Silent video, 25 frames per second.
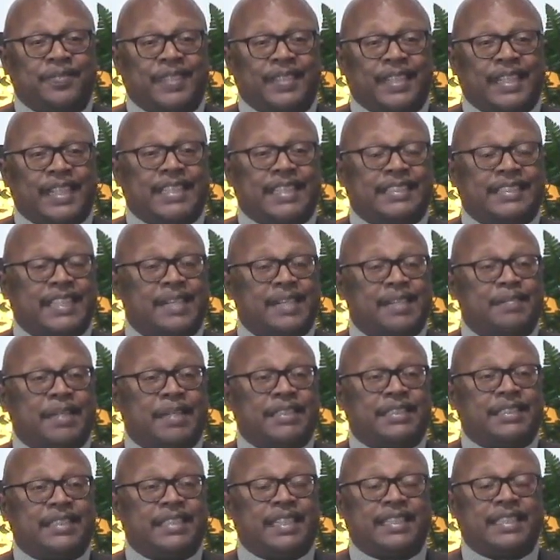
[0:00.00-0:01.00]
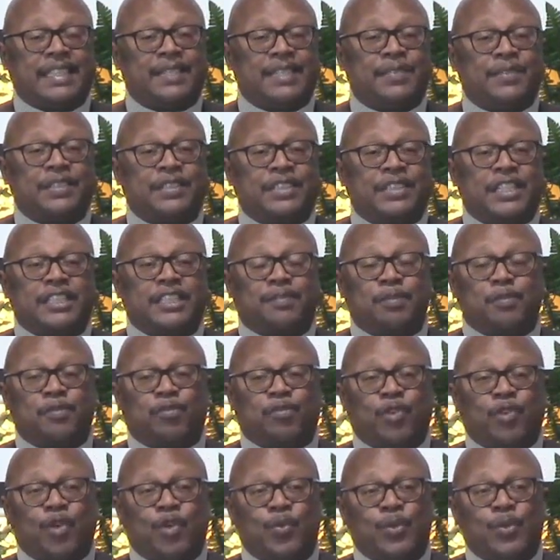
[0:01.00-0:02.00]
Last time I checked, that was us
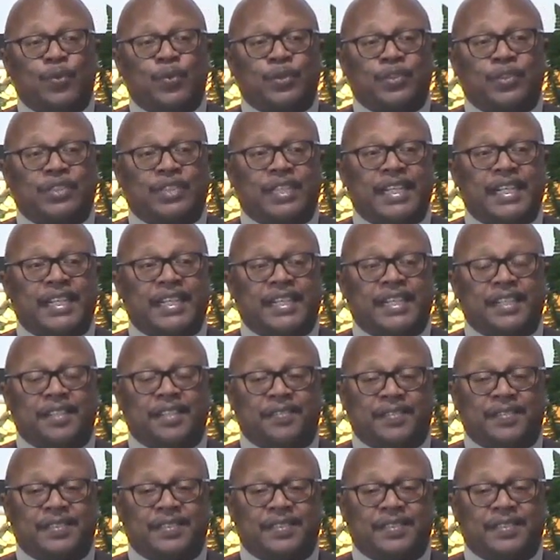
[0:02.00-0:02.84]
before we were saved.